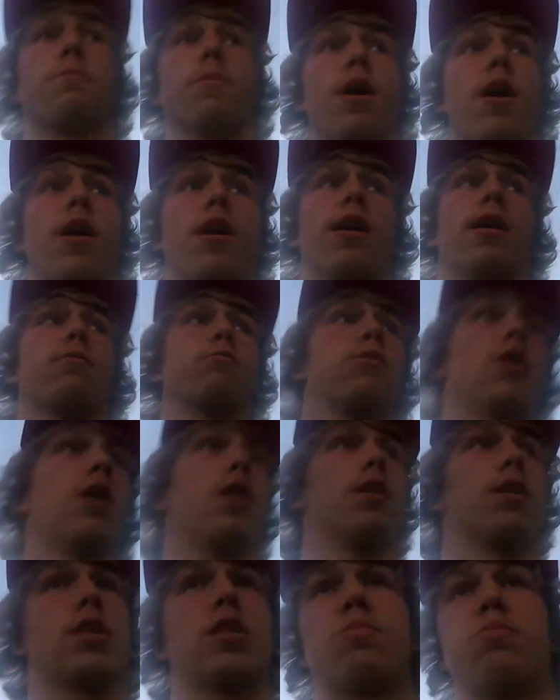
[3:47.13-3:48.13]
I'm not
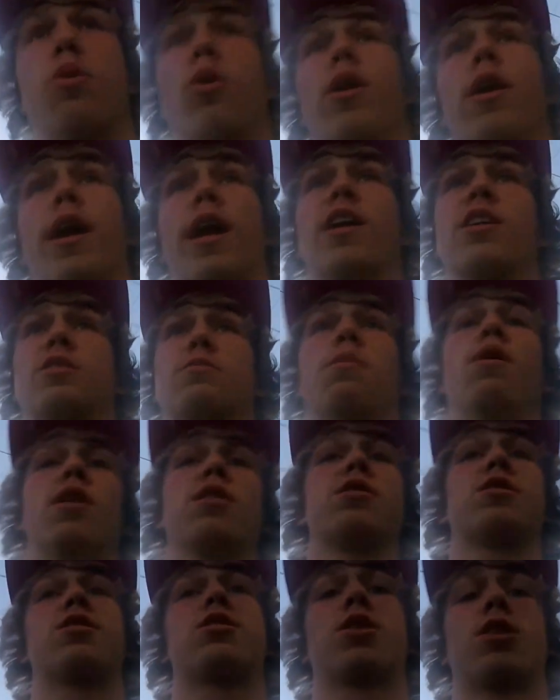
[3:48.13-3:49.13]
not exploring as
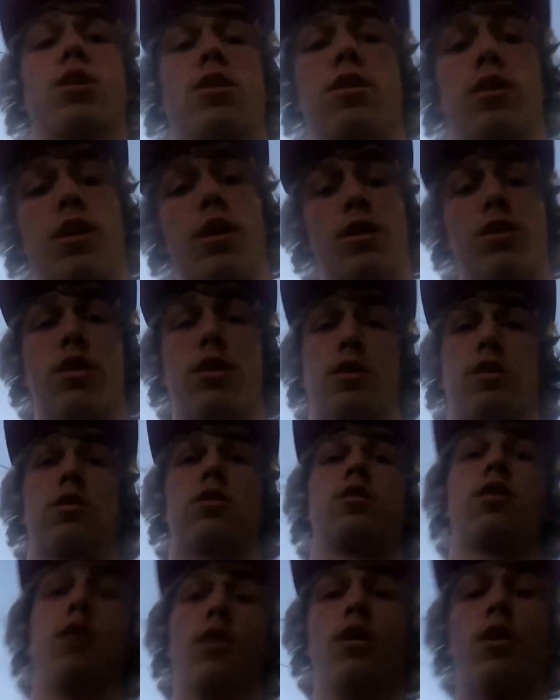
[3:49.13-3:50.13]
much because it's